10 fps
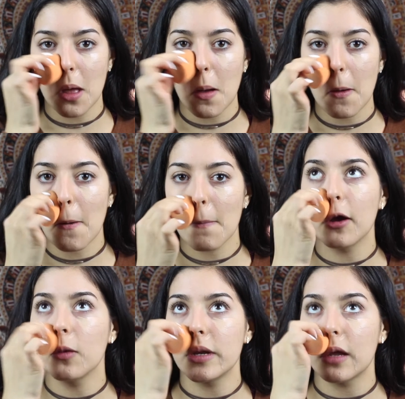the
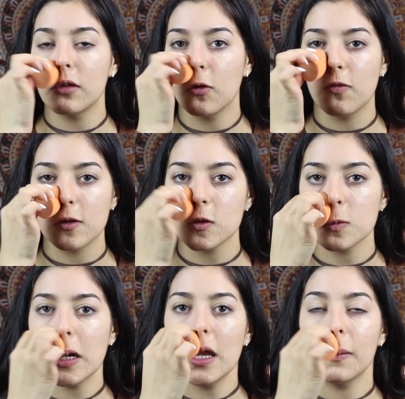Badescu facial
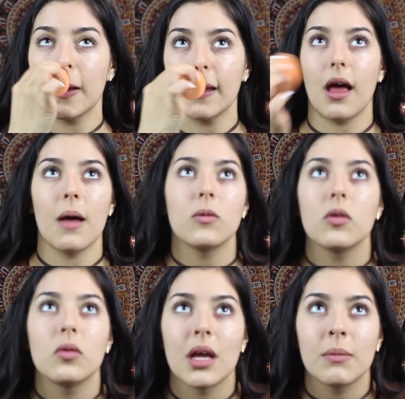spray is because I'm
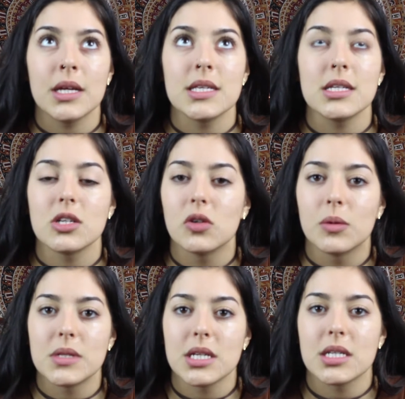too damn lazy to go
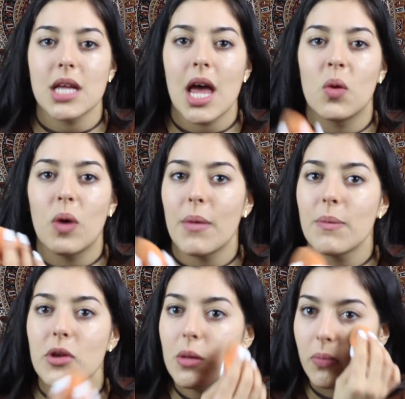upstairs and wet my
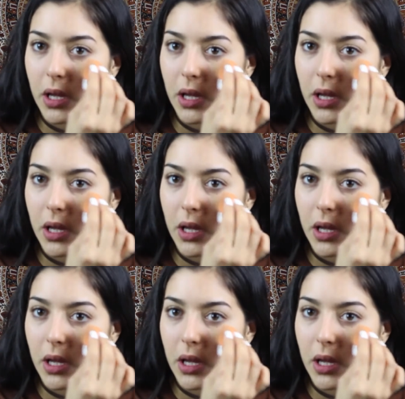beauty